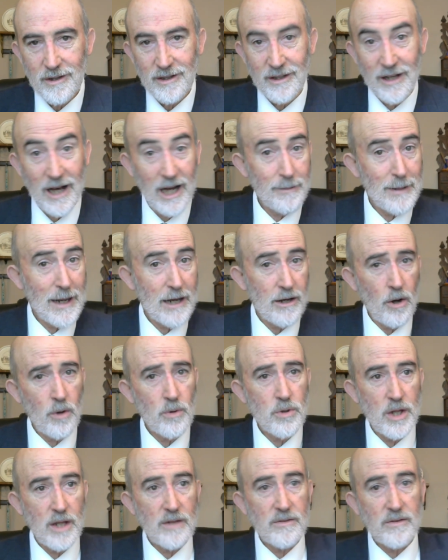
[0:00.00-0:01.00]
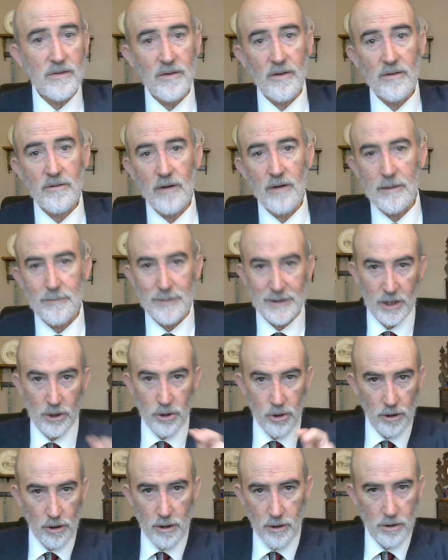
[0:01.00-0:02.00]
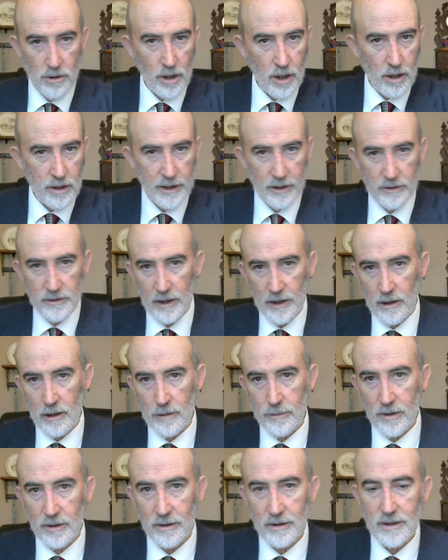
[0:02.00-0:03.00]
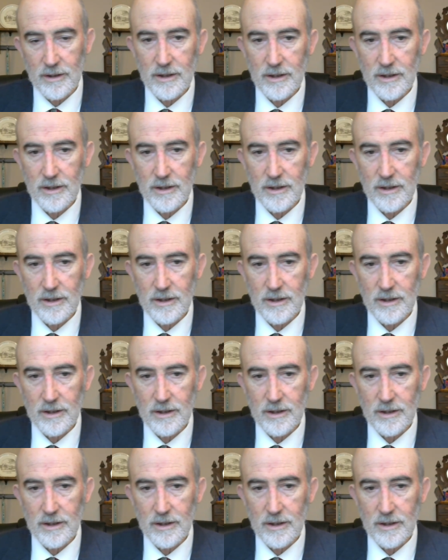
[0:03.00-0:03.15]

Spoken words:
Not about, oh, Jesus is great, but the church, oh, they're terrible.